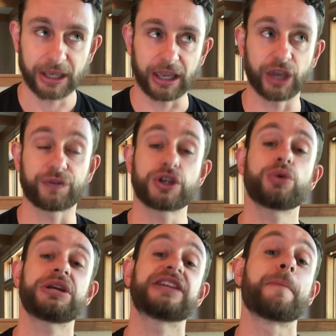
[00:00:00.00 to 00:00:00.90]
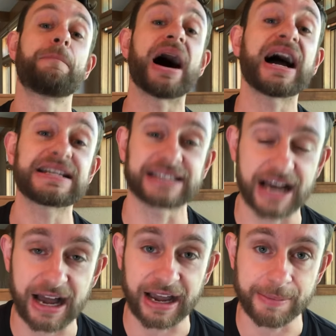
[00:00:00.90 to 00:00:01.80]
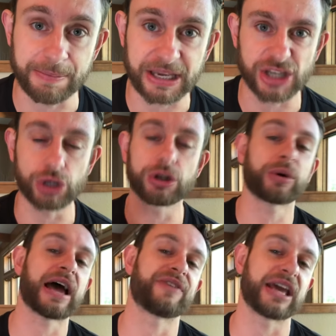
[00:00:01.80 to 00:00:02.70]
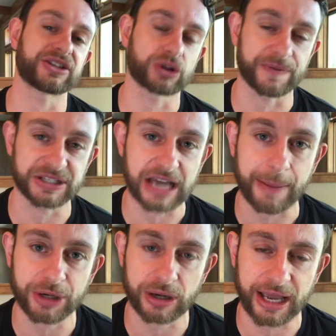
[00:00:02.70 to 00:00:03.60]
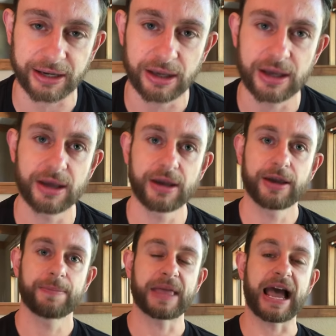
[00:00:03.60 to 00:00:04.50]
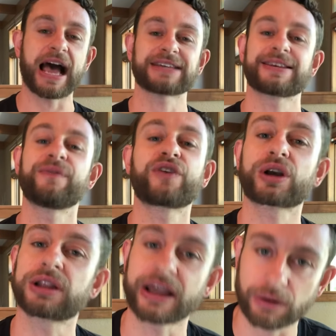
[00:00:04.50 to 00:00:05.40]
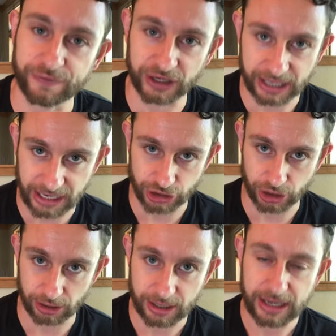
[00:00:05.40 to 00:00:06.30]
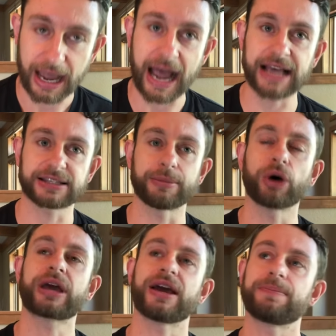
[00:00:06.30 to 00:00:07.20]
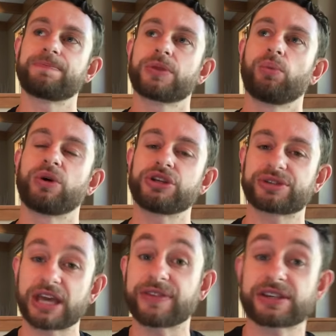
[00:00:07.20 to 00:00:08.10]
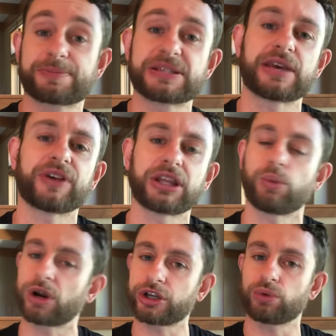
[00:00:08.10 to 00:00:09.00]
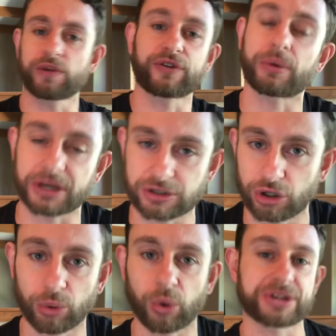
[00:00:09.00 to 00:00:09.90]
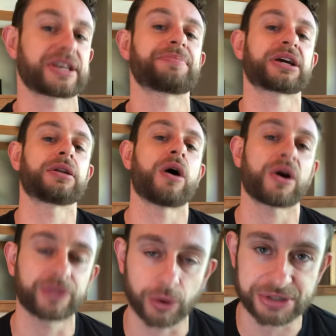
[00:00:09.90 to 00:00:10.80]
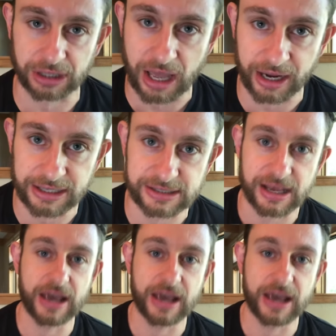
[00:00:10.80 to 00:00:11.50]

If you need to buy time because you don't have an answer off the top of your head, ask them for clarification. Ask them, okay, when you say this specifically, what are you referring to? Or something along those lines.